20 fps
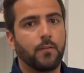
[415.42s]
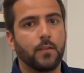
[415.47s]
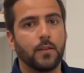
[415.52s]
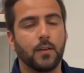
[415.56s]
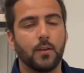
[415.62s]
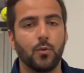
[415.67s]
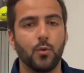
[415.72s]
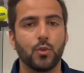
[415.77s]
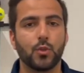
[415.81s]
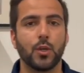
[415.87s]

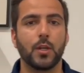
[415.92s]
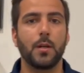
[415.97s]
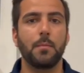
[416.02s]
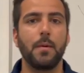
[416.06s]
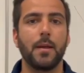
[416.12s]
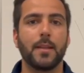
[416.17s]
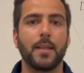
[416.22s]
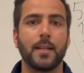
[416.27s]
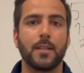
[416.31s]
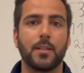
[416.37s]
Who's going to
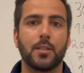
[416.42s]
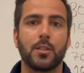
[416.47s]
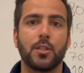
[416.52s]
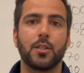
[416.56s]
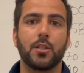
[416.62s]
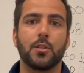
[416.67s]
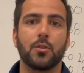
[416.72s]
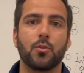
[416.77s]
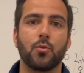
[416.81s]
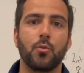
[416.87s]
make that
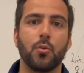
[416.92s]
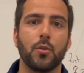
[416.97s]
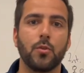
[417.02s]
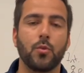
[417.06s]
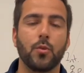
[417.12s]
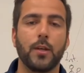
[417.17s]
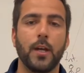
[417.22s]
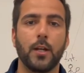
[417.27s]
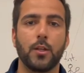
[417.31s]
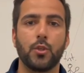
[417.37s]
decision
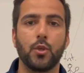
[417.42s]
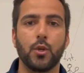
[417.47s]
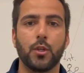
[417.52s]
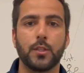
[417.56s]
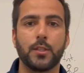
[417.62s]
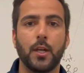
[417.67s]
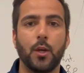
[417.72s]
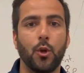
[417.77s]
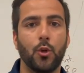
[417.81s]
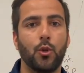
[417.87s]
to get your
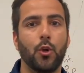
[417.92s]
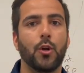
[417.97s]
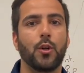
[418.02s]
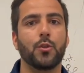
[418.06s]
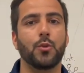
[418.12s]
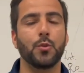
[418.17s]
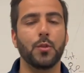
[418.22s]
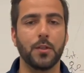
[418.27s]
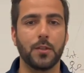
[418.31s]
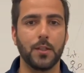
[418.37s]
son or daughter
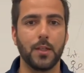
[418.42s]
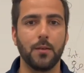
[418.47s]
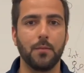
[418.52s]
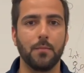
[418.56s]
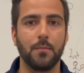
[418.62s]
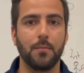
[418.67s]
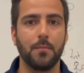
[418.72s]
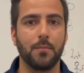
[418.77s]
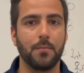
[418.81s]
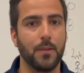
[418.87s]
to the
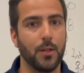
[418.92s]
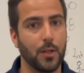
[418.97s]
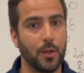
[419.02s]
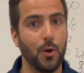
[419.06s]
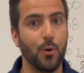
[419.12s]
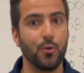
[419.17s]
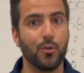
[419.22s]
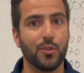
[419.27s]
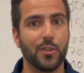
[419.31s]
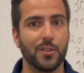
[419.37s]
team? The
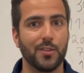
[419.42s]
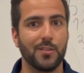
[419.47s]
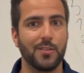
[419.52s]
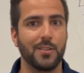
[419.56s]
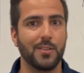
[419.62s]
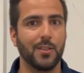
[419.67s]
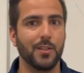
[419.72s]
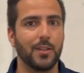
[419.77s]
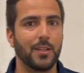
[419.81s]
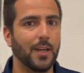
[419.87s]
coaches,
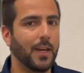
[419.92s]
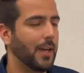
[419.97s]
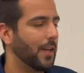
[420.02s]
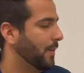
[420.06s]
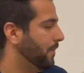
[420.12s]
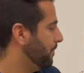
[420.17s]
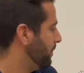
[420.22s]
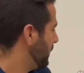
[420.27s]
okay?